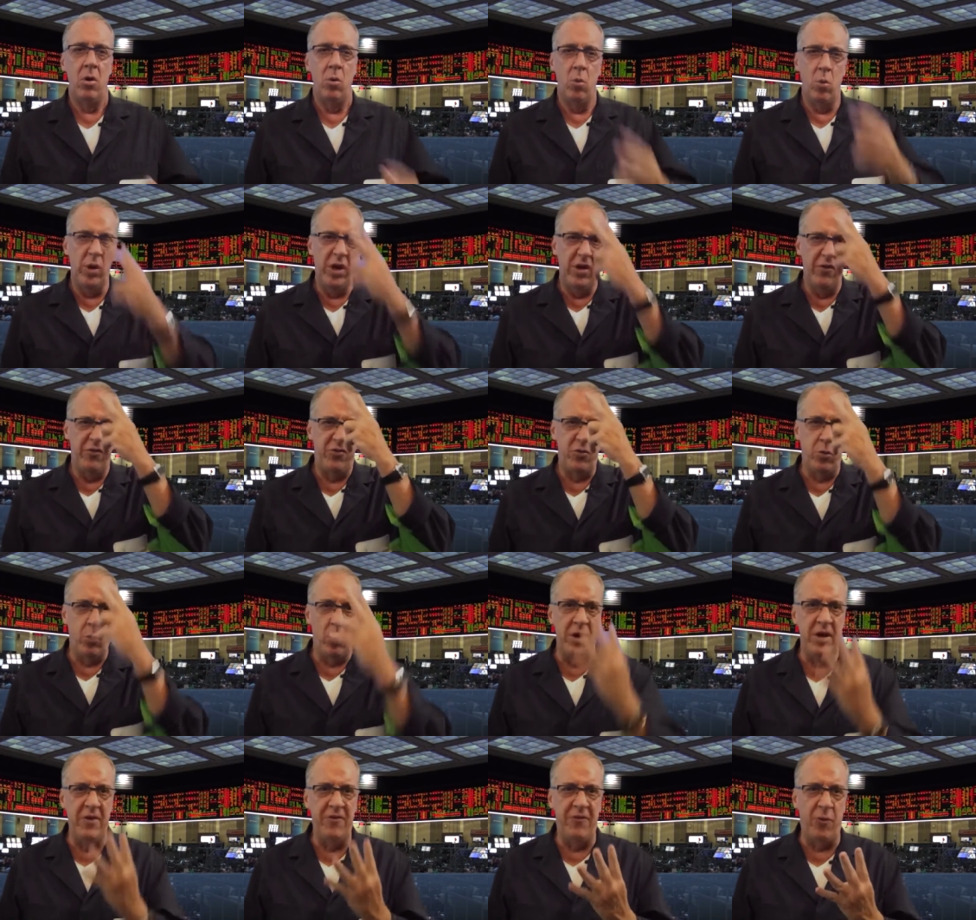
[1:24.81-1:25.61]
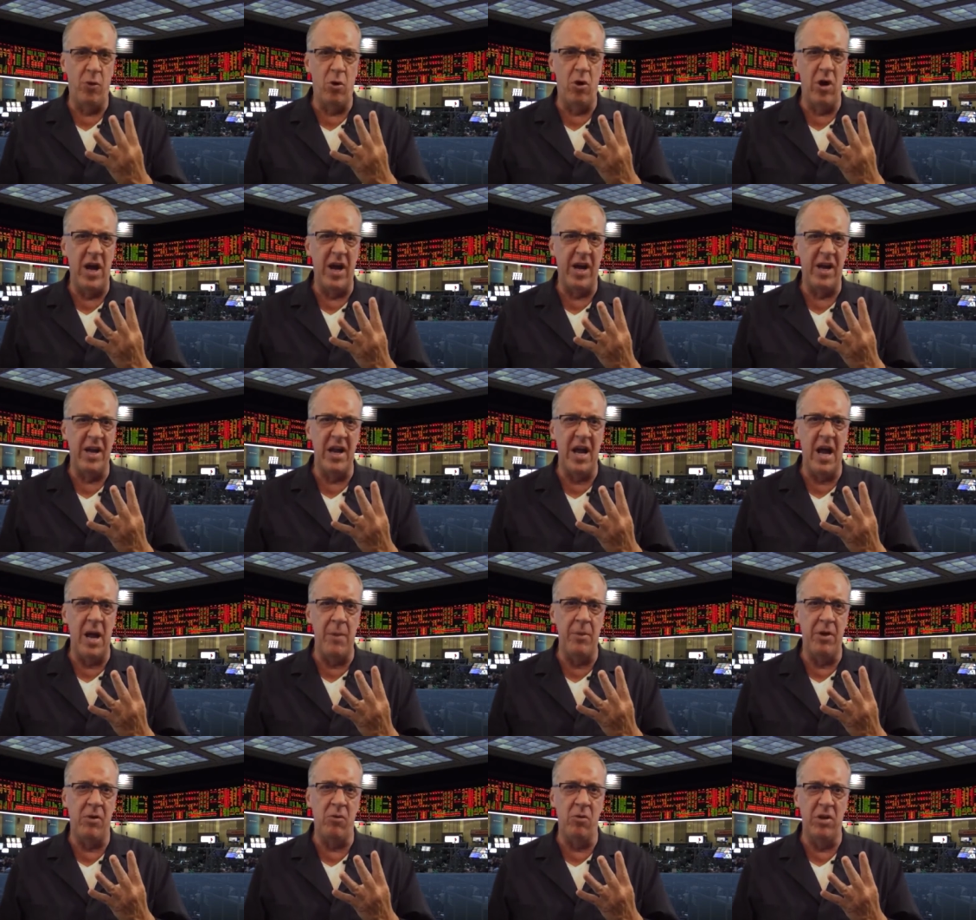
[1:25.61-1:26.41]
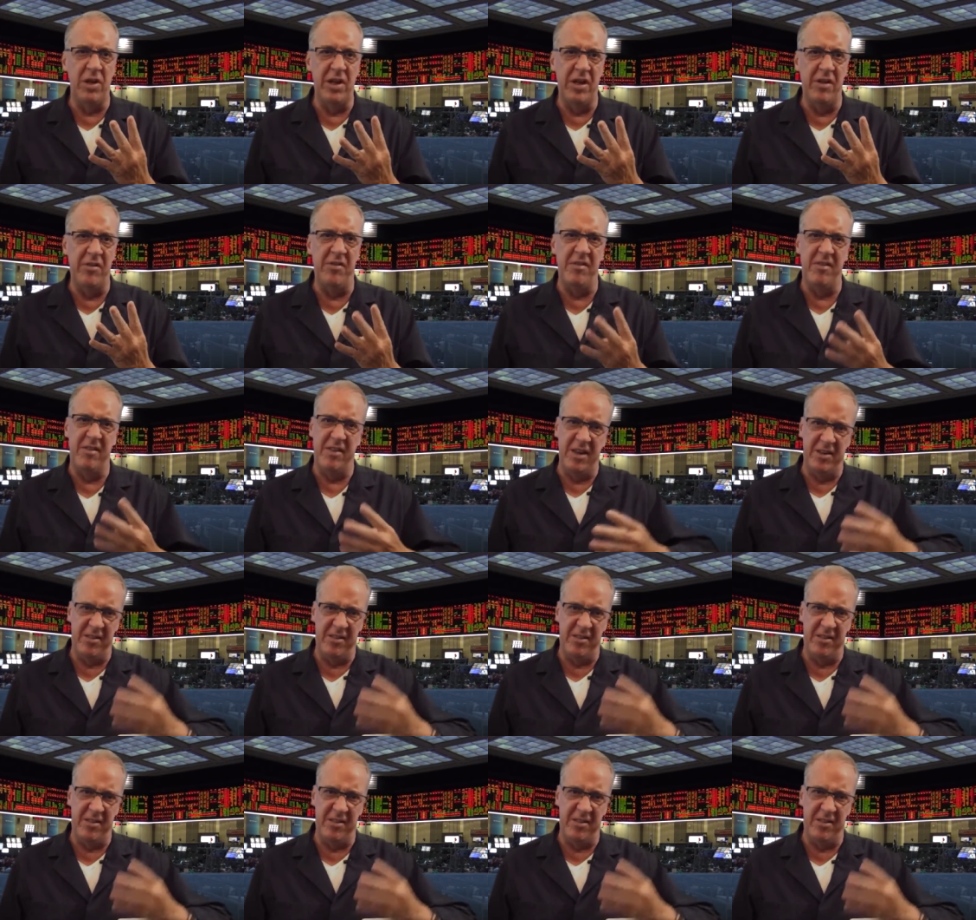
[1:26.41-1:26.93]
We have 24 economic releases.